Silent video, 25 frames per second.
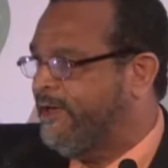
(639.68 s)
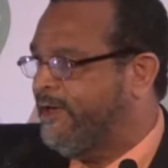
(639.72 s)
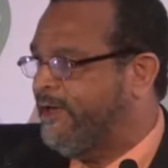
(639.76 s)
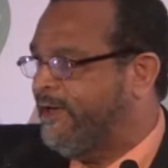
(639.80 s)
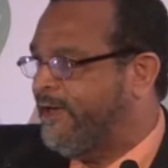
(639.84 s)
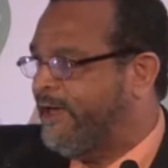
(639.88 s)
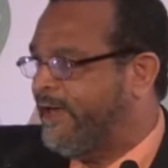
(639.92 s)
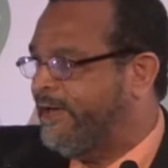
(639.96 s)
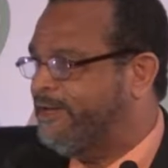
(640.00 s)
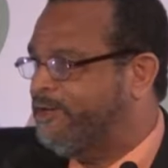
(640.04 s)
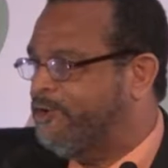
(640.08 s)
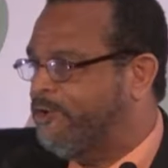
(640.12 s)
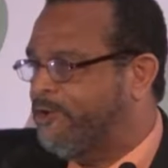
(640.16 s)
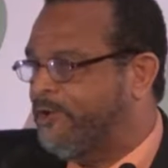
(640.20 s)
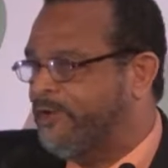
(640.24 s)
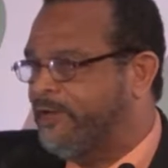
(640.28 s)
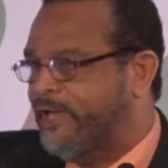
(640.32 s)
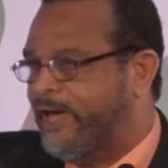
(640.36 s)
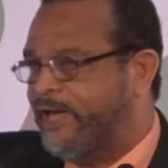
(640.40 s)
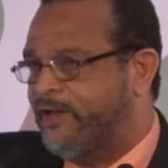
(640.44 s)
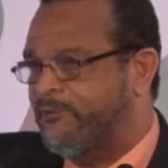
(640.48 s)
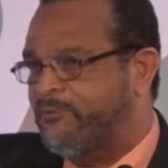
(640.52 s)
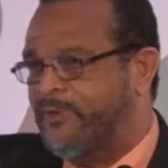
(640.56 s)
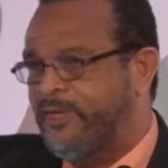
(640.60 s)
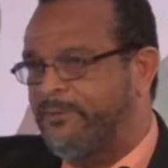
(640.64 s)
I know a
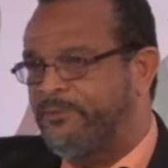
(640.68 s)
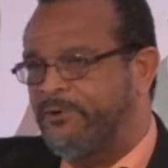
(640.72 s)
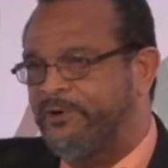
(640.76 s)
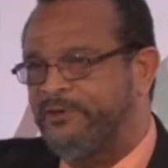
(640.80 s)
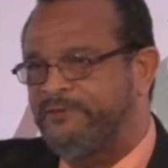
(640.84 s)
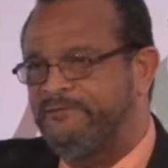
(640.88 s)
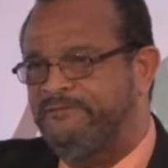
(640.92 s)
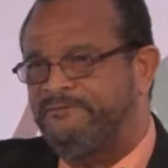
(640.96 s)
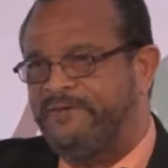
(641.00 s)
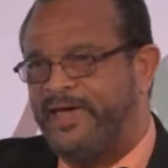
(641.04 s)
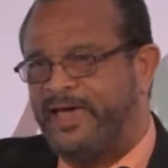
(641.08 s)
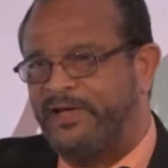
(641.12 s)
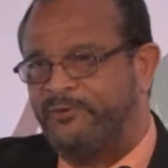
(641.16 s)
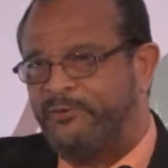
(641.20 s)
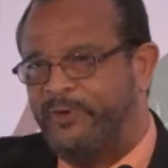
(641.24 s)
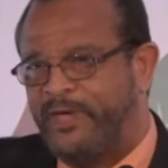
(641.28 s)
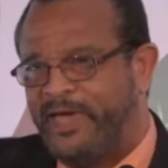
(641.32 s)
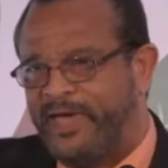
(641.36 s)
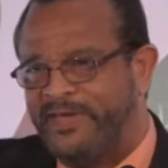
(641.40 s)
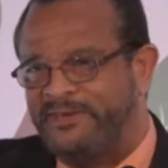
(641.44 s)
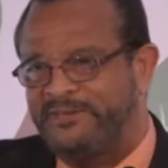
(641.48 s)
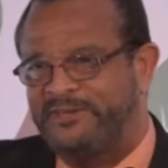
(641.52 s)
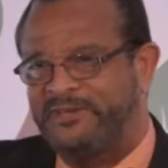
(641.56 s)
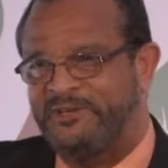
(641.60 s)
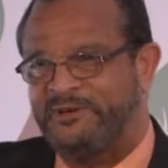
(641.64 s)
lot of people, and in fact, we
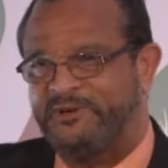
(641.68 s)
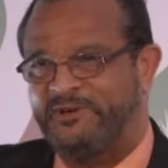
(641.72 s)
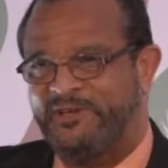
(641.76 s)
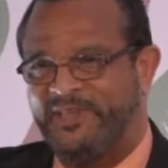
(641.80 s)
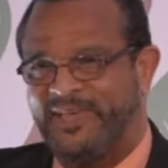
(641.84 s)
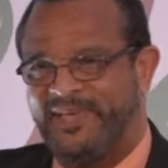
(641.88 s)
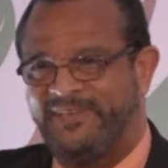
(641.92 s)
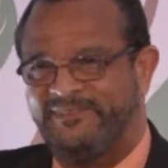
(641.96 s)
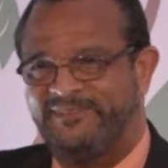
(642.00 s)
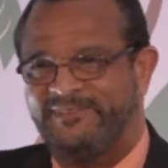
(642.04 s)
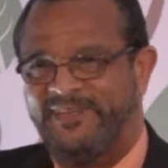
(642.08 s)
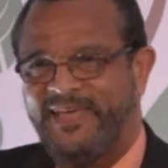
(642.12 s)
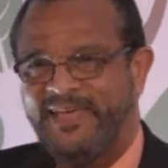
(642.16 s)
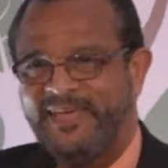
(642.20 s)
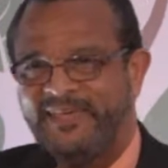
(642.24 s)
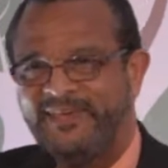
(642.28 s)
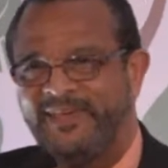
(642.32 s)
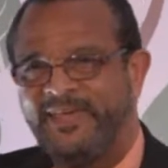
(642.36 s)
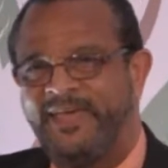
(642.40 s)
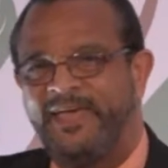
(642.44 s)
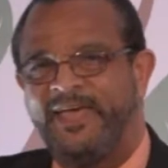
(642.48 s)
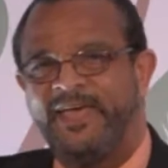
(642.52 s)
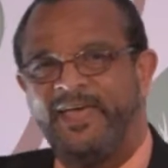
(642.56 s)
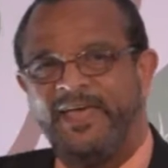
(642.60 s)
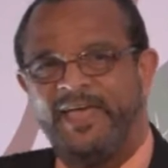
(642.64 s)
had dinner last night,
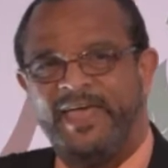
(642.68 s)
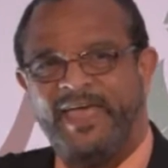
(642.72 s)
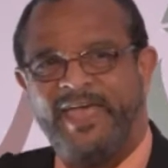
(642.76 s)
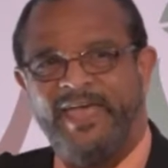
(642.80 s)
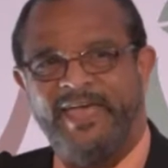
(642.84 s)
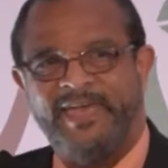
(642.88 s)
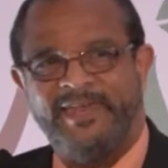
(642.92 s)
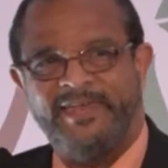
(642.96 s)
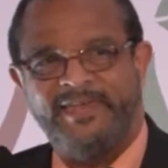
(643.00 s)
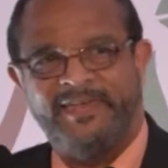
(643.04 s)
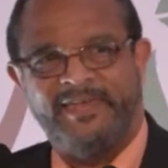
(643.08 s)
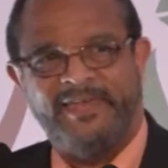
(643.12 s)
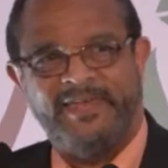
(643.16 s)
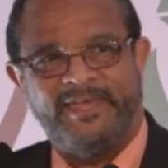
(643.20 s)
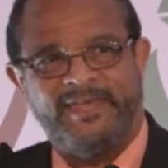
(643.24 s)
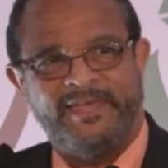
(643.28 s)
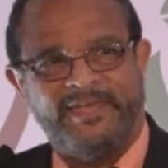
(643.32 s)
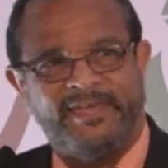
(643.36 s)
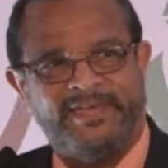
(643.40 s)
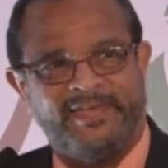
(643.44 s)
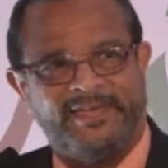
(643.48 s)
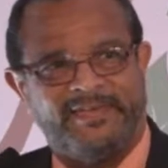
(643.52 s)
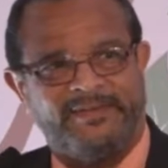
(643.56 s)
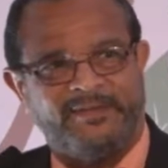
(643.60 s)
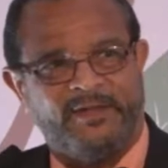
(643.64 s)
and
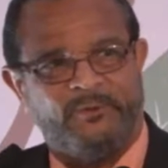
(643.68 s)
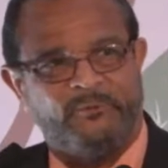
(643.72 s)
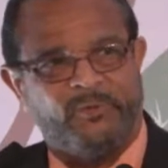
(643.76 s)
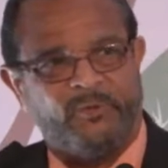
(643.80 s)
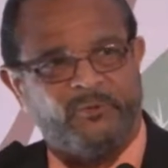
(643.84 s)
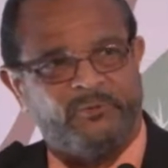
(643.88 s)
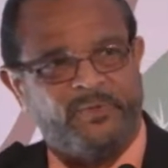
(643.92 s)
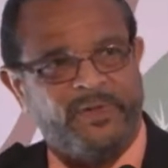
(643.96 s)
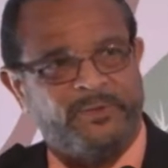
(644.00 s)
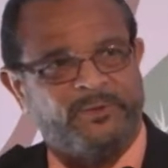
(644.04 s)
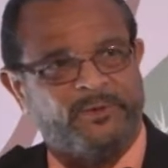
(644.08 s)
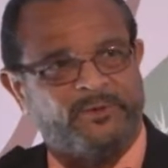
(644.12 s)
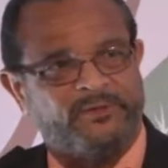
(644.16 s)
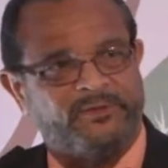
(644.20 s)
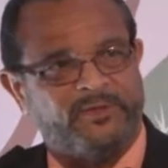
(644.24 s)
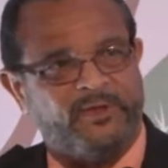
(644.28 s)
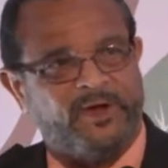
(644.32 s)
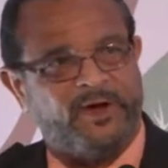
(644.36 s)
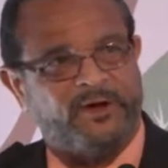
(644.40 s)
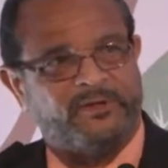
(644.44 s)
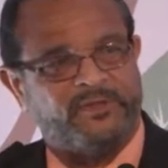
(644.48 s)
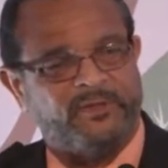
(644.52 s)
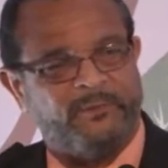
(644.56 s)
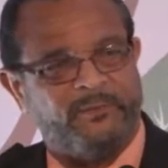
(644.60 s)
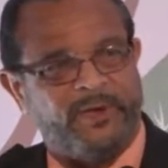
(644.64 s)
a number of people
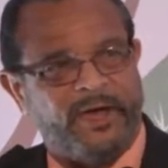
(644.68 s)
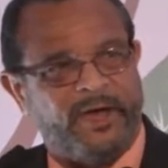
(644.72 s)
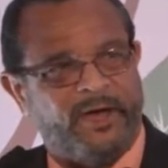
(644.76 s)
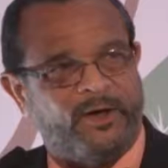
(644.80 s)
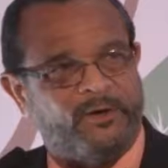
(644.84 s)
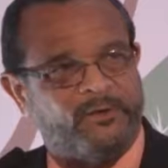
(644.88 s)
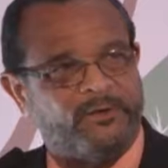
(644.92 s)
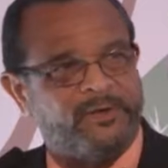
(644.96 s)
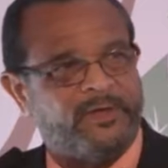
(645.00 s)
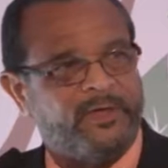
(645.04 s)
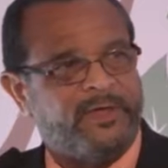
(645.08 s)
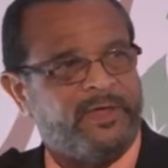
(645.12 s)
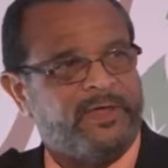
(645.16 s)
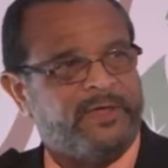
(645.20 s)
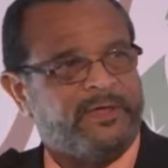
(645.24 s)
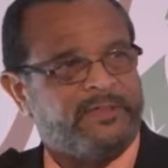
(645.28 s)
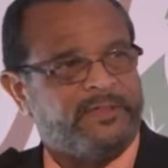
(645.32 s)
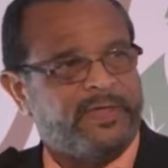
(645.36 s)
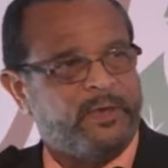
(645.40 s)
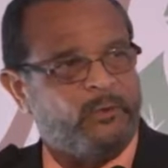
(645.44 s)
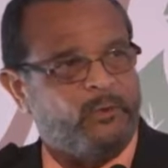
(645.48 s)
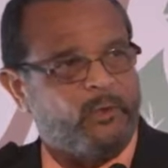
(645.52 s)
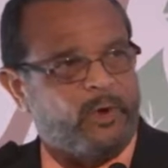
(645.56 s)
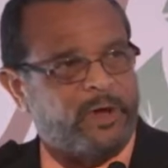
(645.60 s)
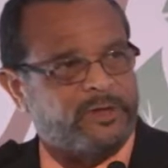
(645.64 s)
talked about they
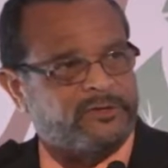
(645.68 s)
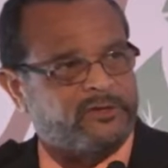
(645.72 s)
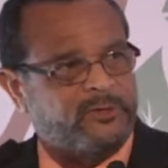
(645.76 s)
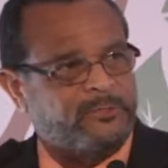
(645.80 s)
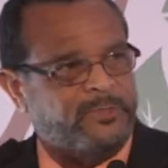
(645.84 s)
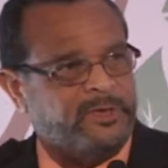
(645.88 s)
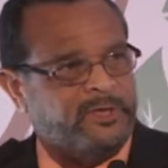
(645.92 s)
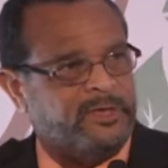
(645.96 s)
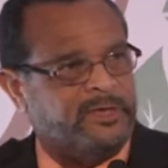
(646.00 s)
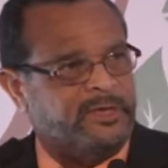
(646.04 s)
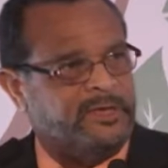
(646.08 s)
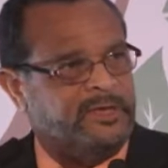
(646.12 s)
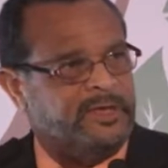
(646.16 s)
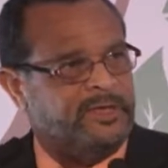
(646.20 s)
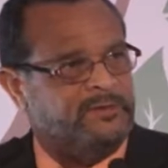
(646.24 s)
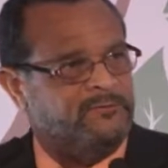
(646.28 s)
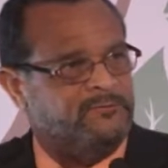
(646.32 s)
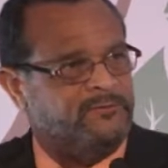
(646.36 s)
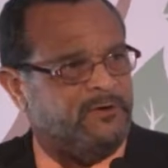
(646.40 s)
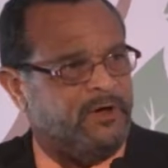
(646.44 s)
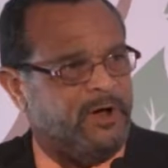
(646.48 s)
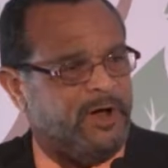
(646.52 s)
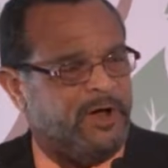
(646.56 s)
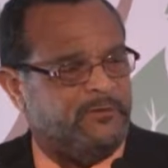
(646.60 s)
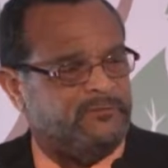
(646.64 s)
want to be
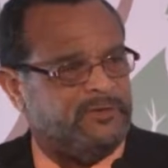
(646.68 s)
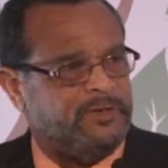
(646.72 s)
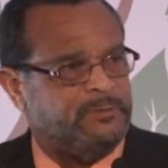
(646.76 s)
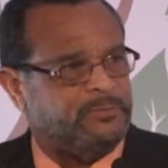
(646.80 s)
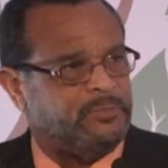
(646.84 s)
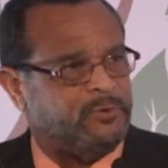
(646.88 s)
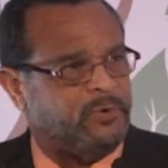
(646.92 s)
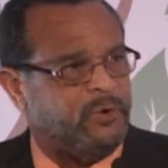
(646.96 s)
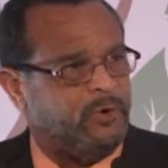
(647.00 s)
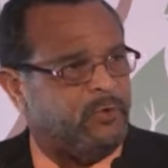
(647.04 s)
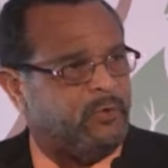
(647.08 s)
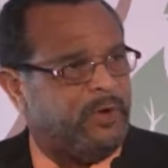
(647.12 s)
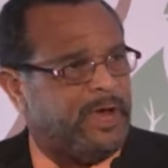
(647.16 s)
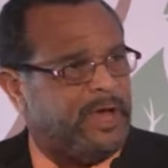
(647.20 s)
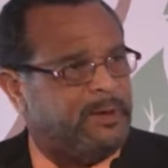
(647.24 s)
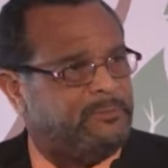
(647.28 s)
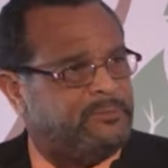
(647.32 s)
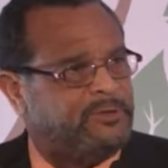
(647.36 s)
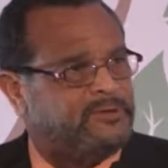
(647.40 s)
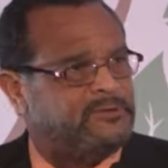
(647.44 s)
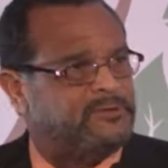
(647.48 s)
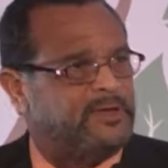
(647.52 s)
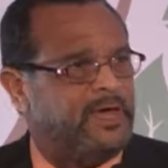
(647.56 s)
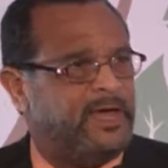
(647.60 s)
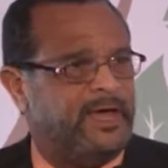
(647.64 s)
involved in program
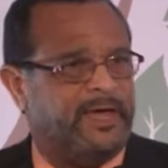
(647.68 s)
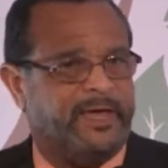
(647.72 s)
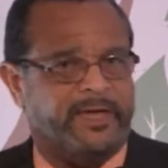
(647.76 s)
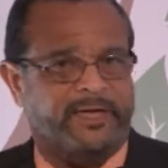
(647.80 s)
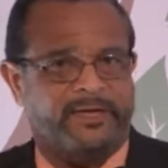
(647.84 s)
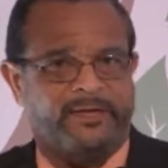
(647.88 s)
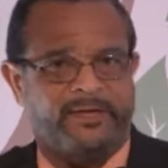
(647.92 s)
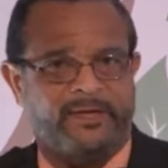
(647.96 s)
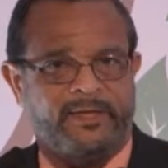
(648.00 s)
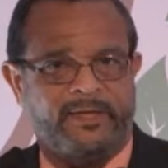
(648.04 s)
design.